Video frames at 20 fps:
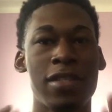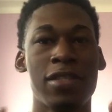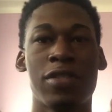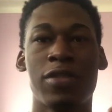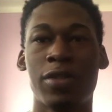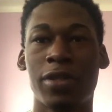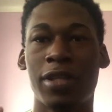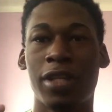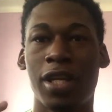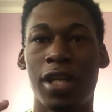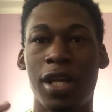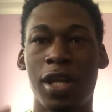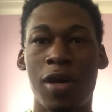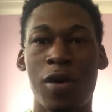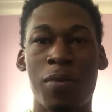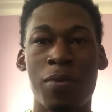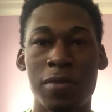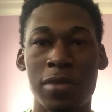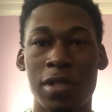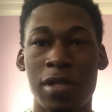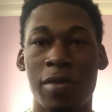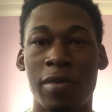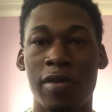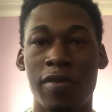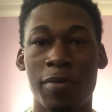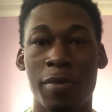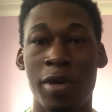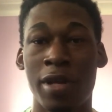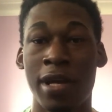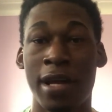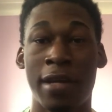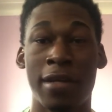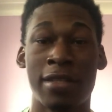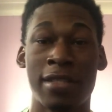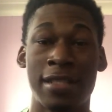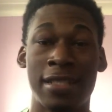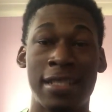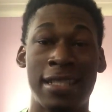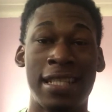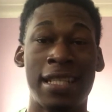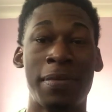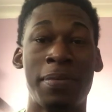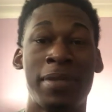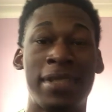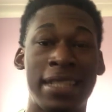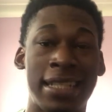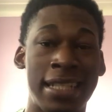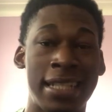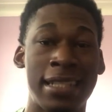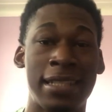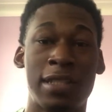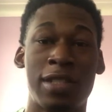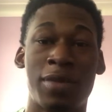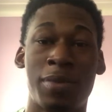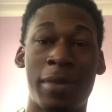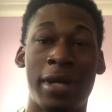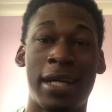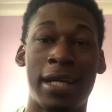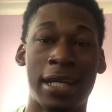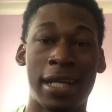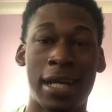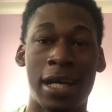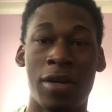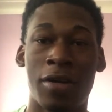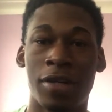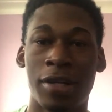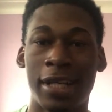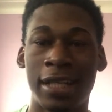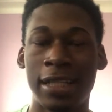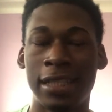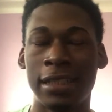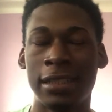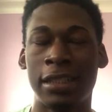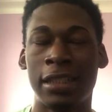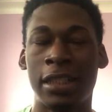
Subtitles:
took a lump sum of money and just dipped it into my account, right?